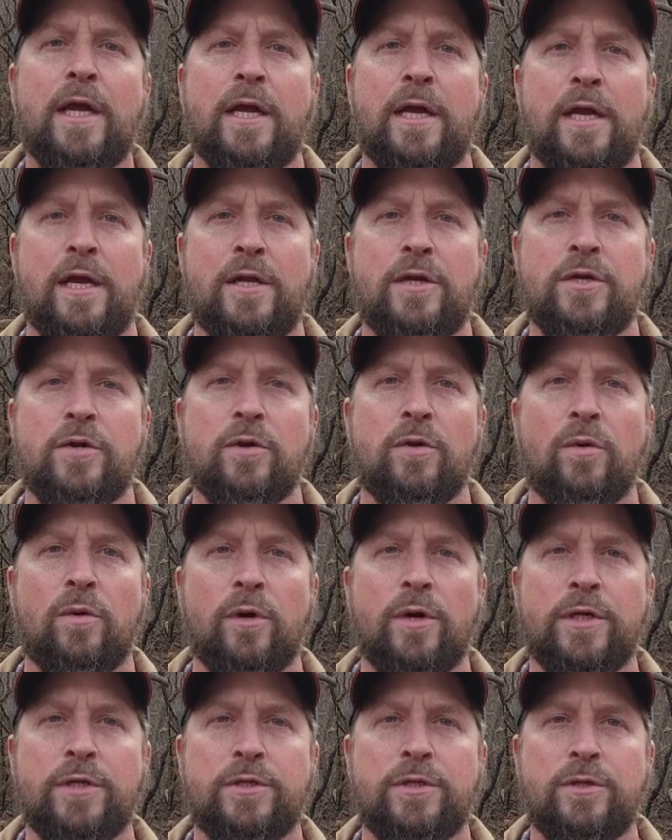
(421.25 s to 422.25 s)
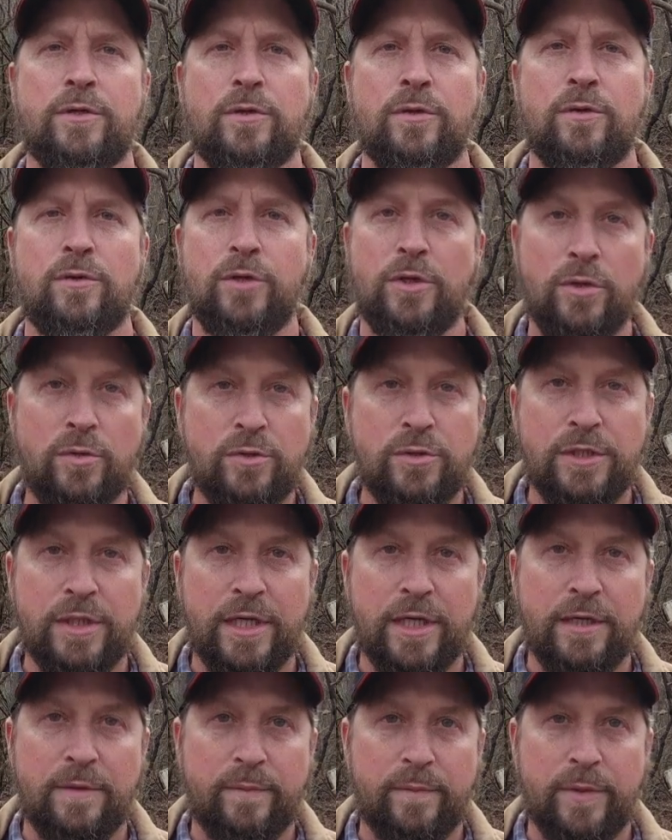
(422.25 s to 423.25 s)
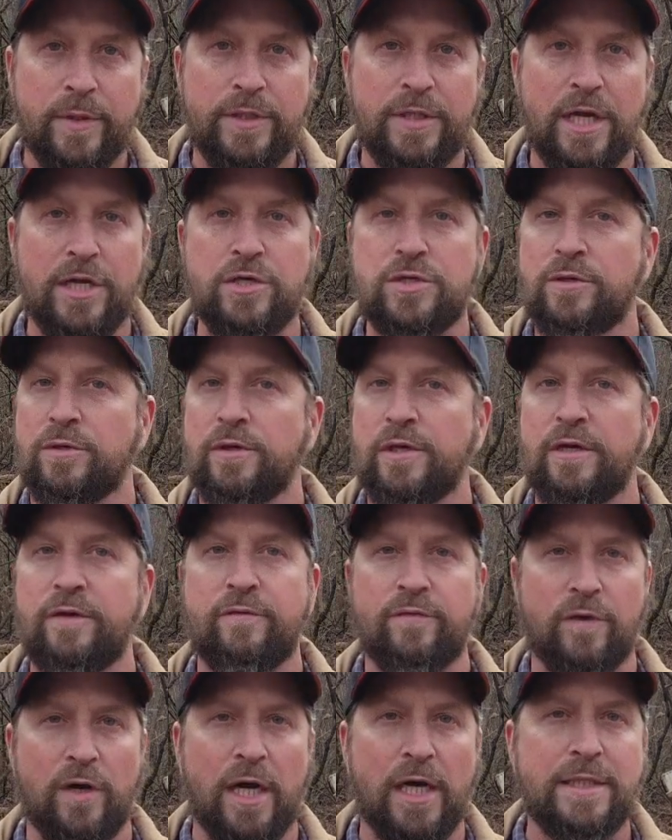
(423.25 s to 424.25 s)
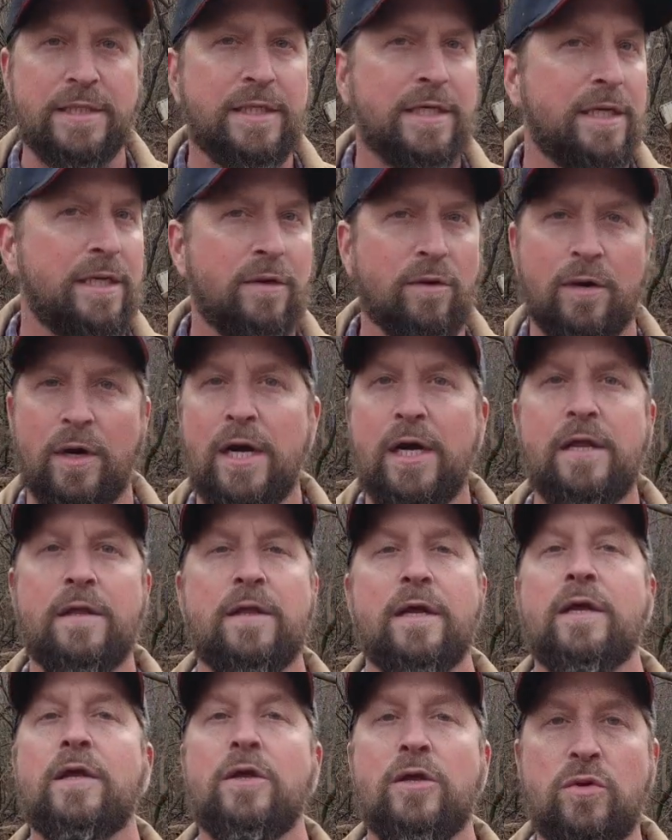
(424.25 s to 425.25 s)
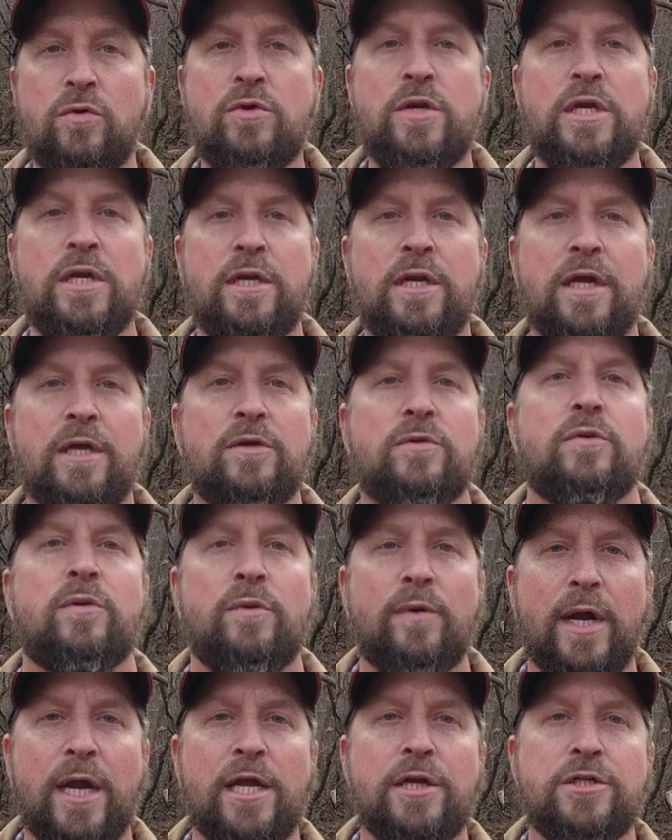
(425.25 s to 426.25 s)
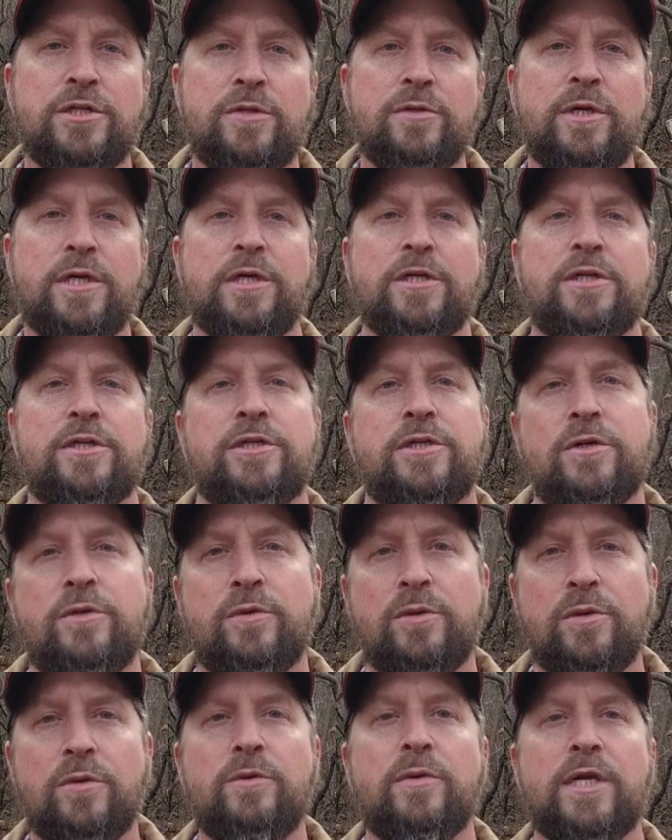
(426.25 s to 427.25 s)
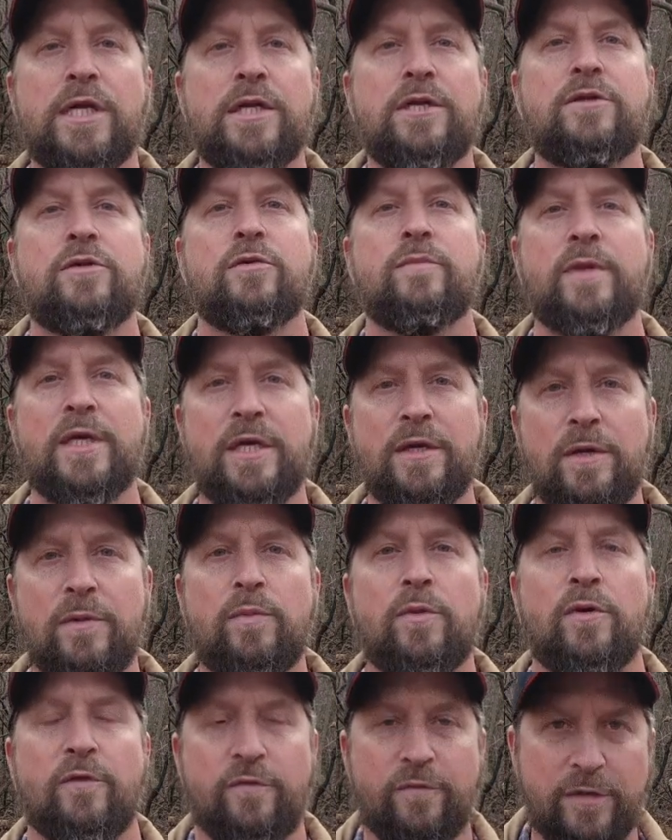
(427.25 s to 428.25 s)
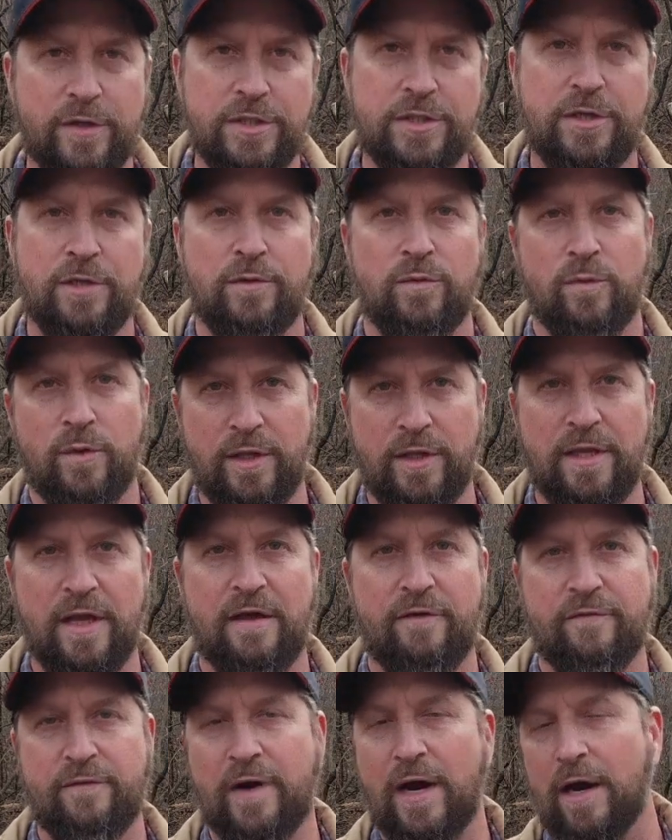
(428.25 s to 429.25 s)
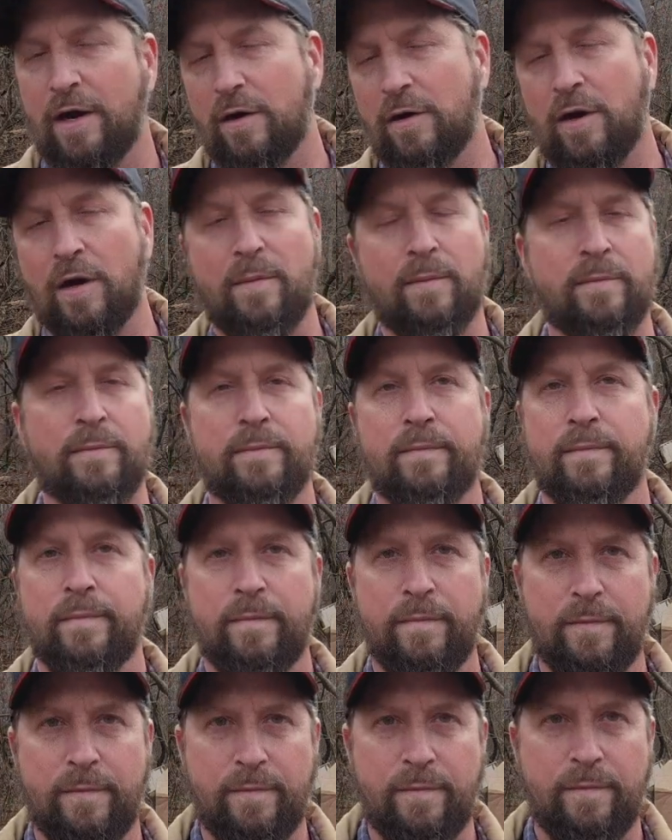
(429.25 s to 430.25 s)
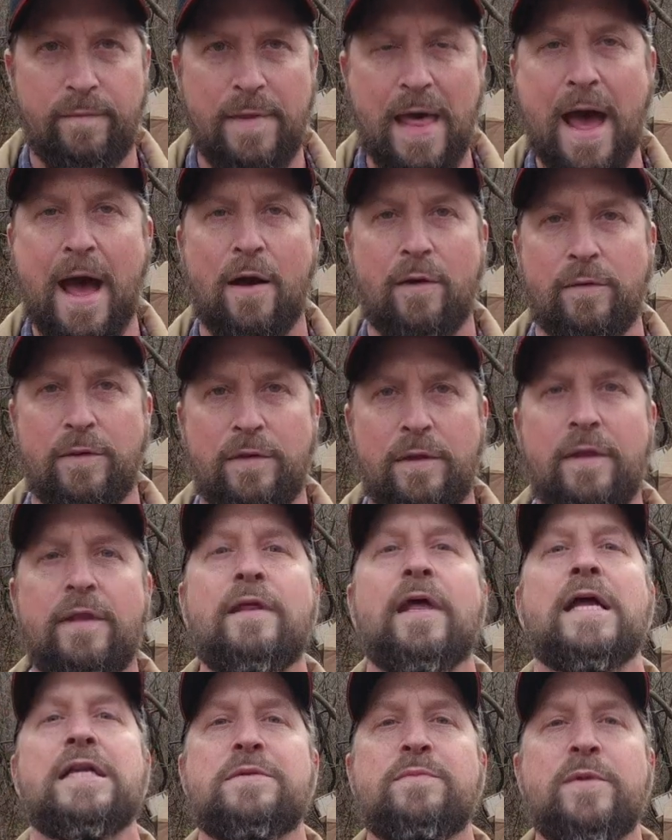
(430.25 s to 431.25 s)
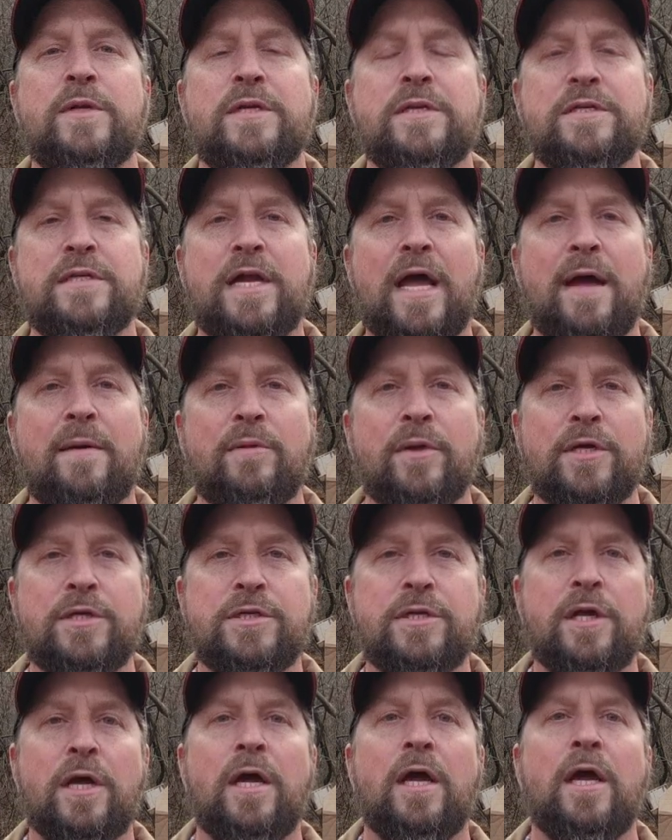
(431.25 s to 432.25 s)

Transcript: and you're going to use it potentially for hunting or anything, you need to get to a range, you need to shoot, you need to be proficient with that firearm. Now, that that's been established,